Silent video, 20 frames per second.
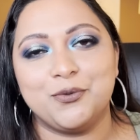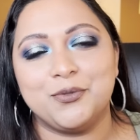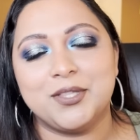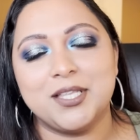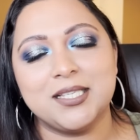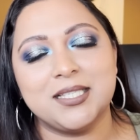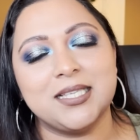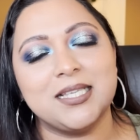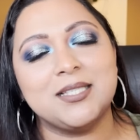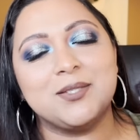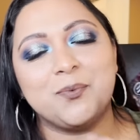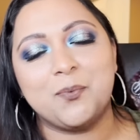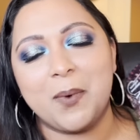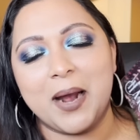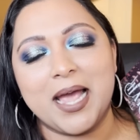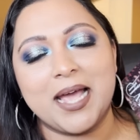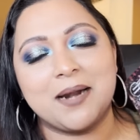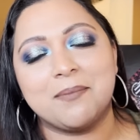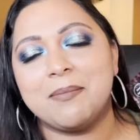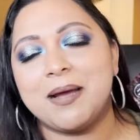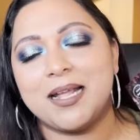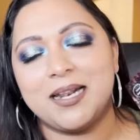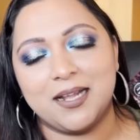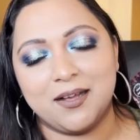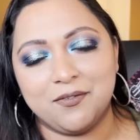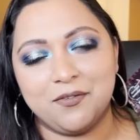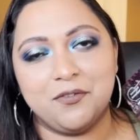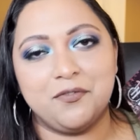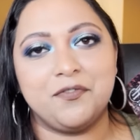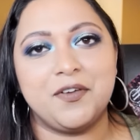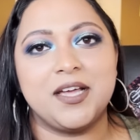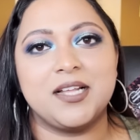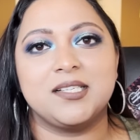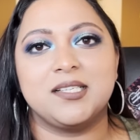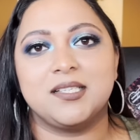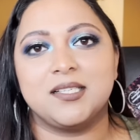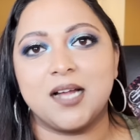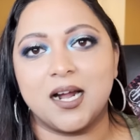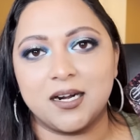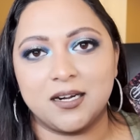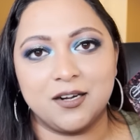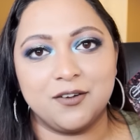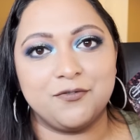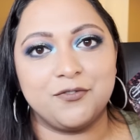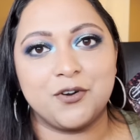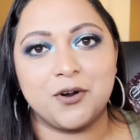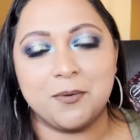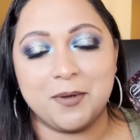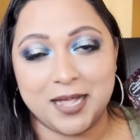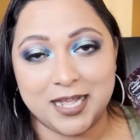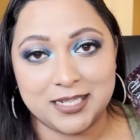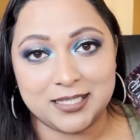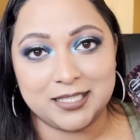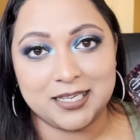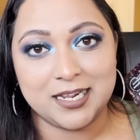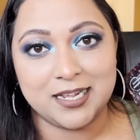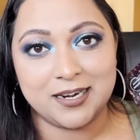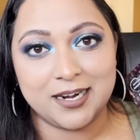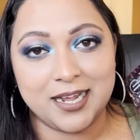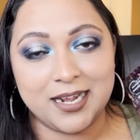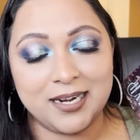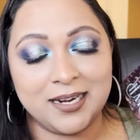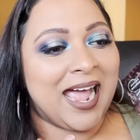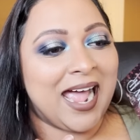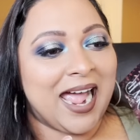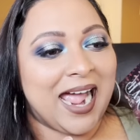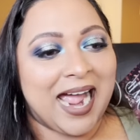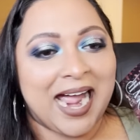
This is where my love affair started from Ensley Reign,